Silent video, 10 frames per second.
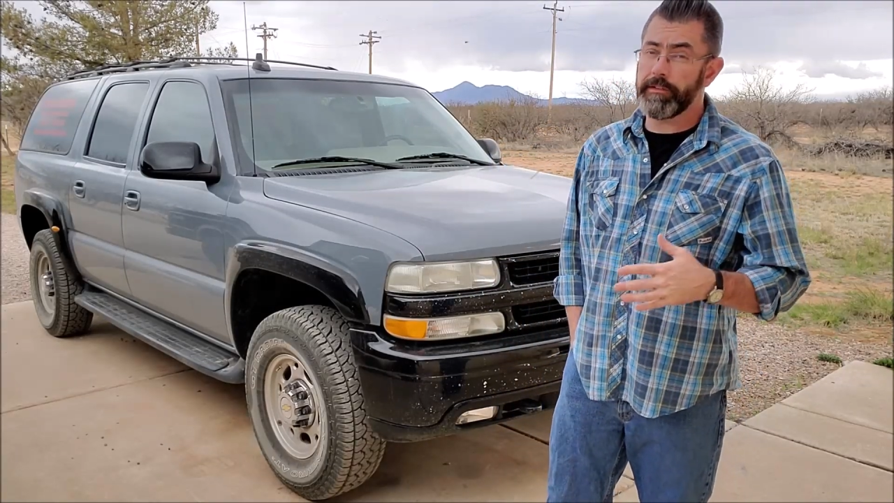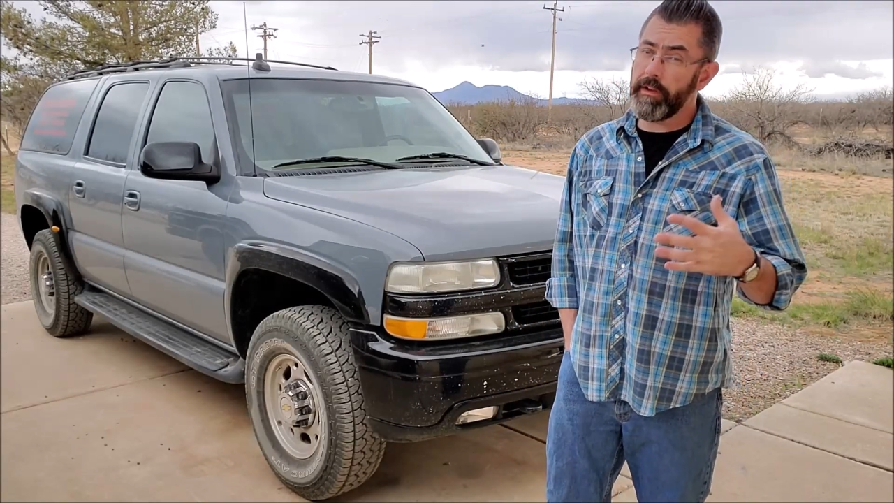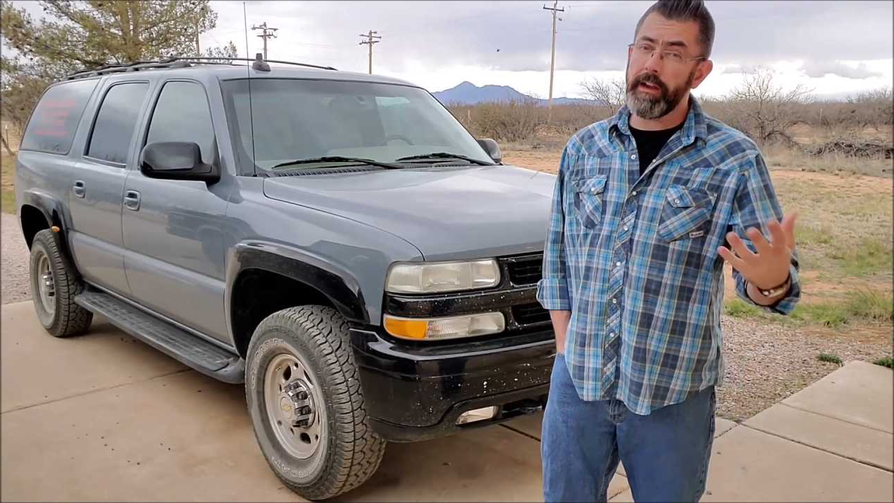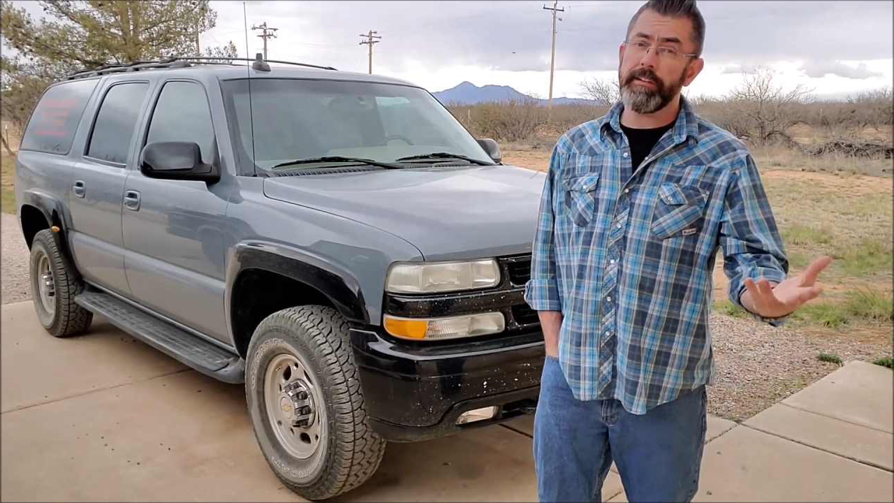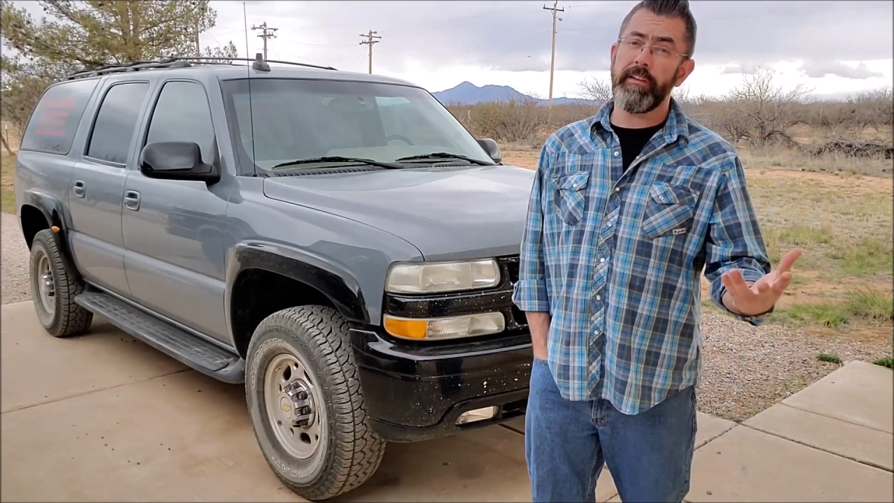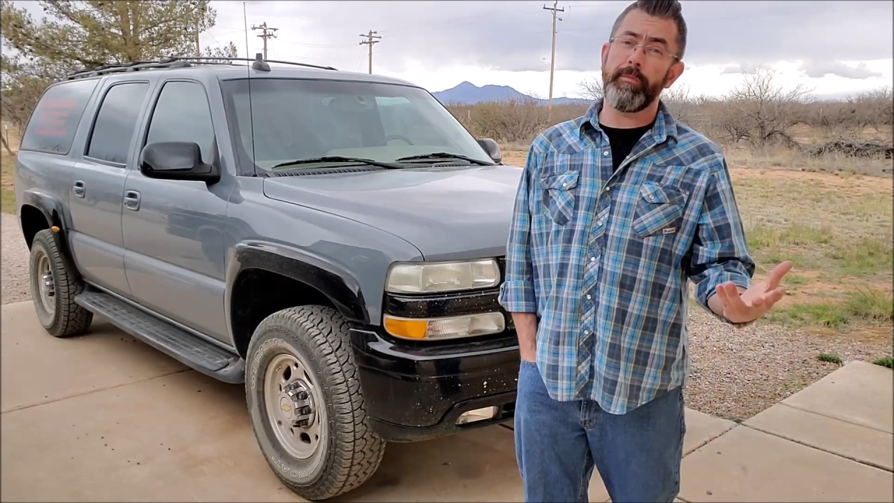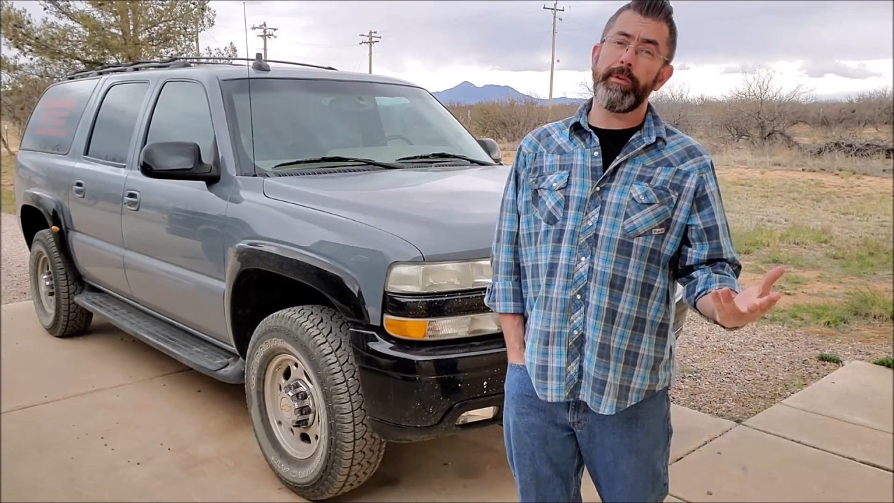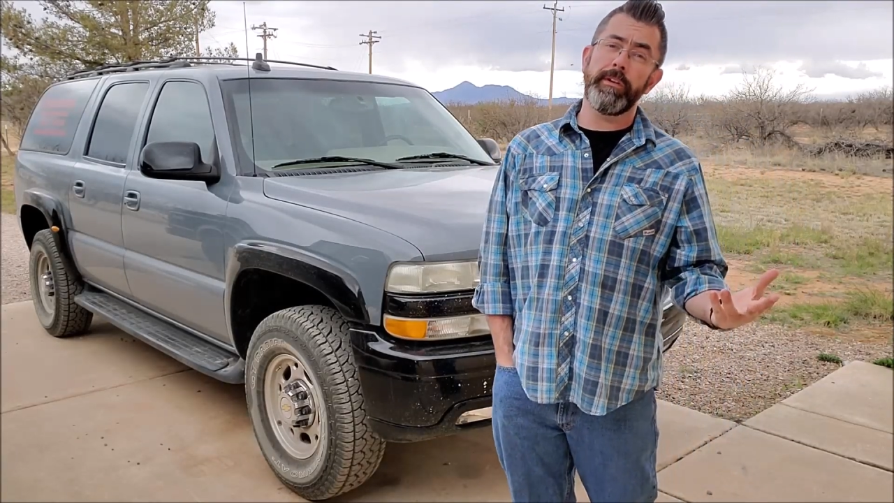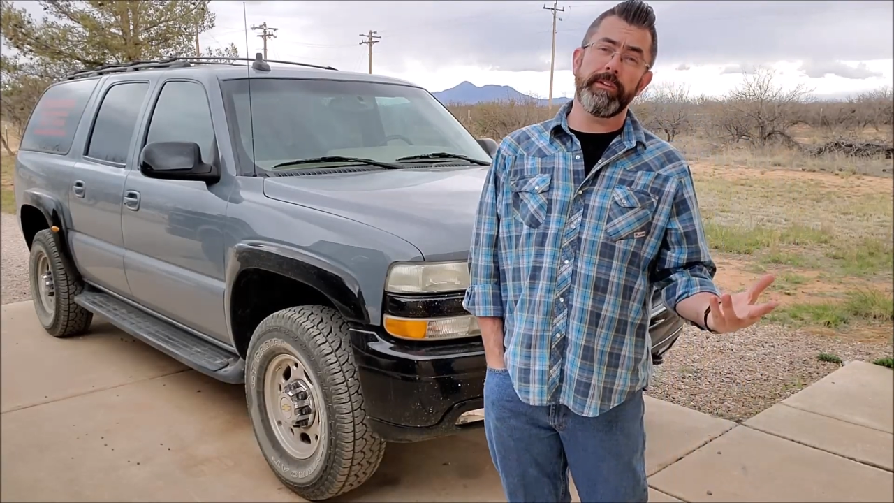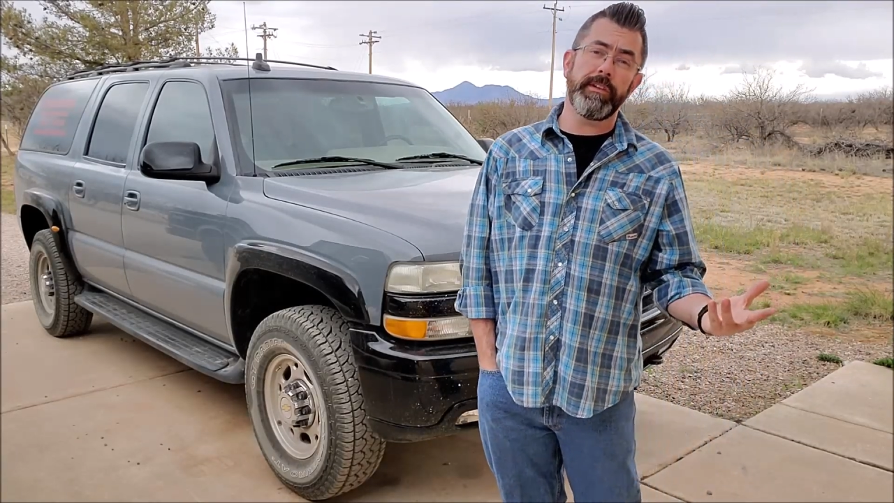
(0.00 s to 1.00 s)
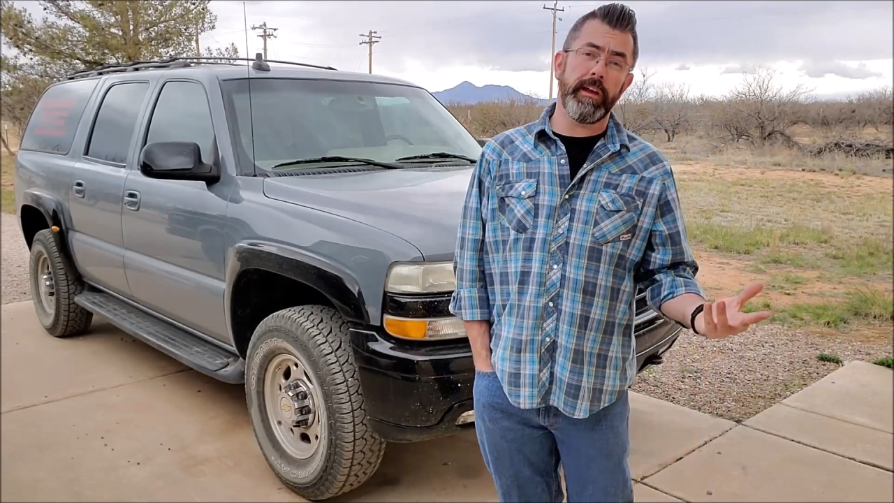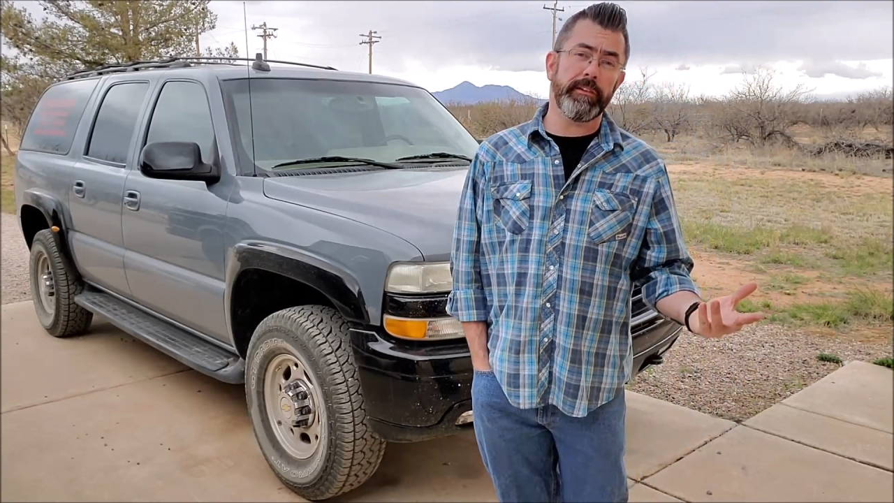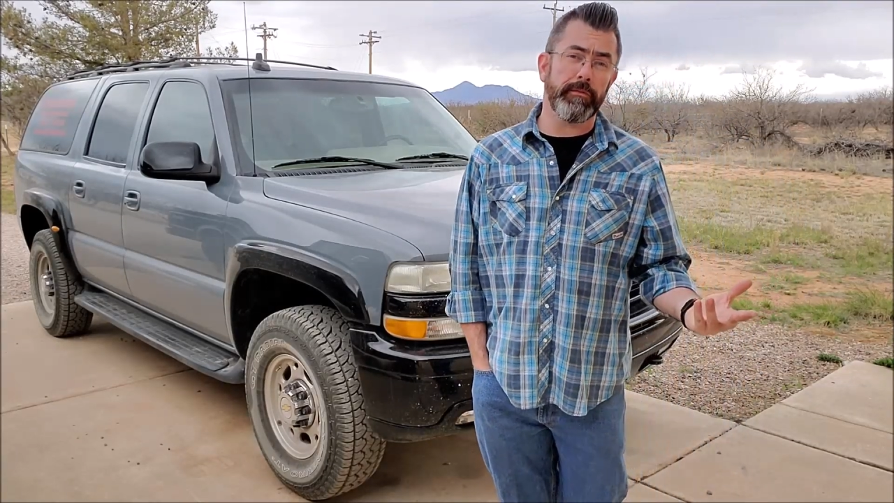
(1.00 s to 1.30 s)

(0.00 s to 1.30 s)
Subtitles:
So you actually have a pretty good chance